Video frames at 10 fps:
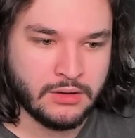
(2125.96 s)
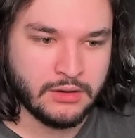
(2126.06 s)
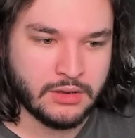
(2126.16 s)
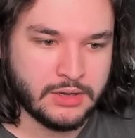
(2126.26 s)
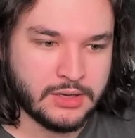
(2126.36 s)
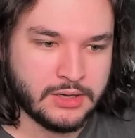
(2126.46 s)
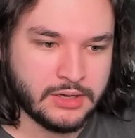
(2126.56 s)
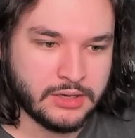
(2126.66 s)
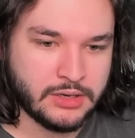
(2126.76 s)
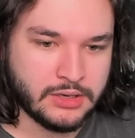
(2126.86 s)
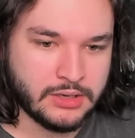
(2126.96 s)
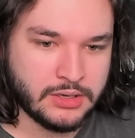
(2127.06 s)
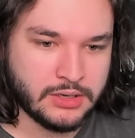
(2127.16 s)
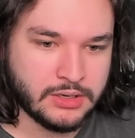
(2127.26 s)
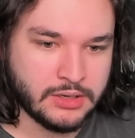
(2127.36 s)

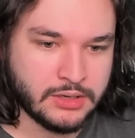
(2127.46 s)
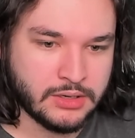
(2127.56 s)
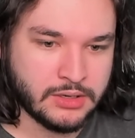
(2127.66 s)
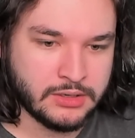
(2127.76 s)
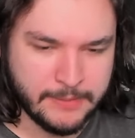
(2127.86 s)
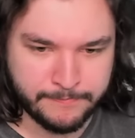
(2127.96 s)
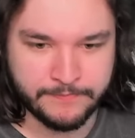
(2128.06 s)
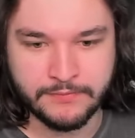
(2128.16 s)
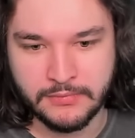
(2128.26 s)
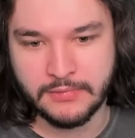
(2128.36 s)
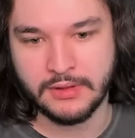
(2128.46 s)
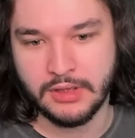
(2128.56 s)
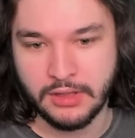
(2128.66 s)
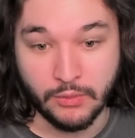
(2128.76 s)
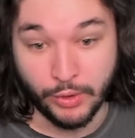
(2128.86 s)
Yep.
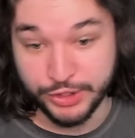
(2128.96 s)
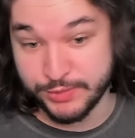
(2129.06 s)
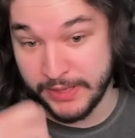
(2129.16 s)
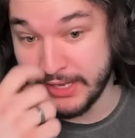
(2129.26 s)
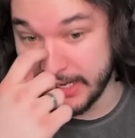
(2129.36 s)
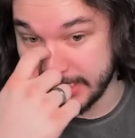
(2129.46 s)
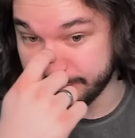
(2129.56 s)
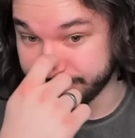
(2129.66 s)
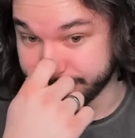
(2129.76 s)
We'll just play a Gideon.